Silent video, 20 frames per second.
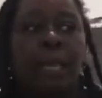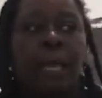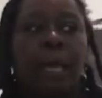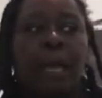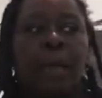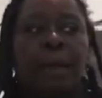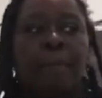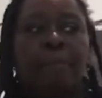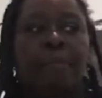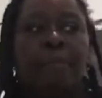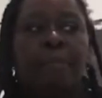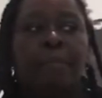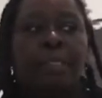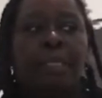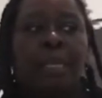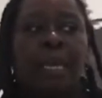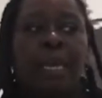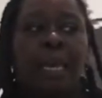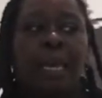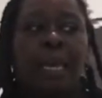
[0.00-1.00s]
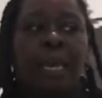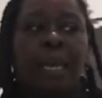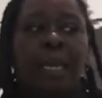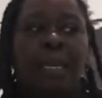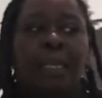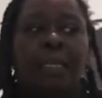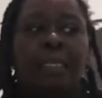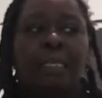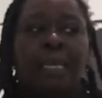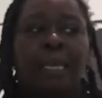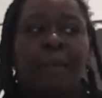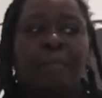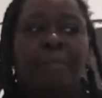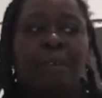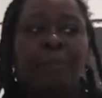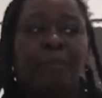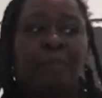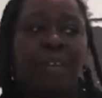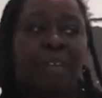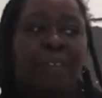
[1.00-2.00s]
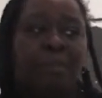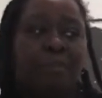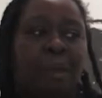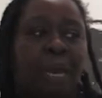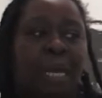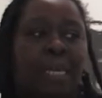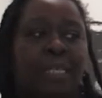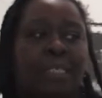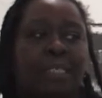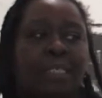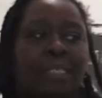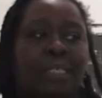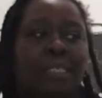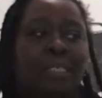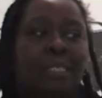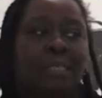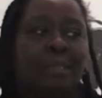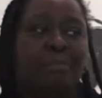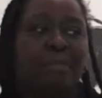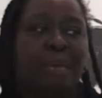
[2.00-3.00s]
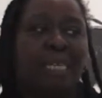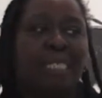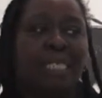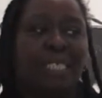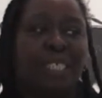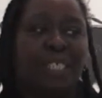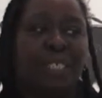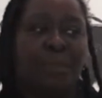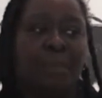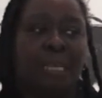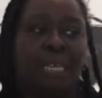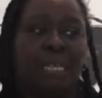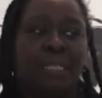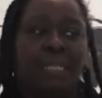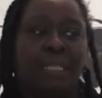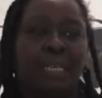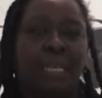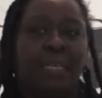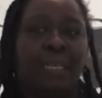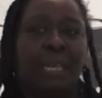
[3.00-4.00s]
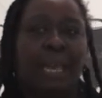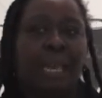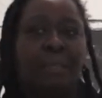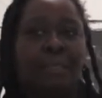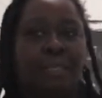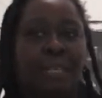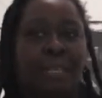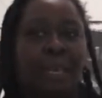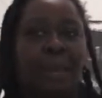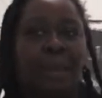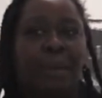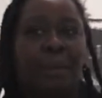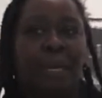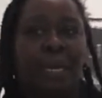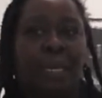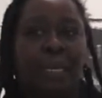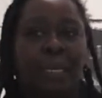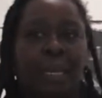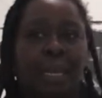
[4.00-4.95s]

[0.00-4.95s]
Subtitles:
And a friend of mine just messaged me and said, "How's it going?"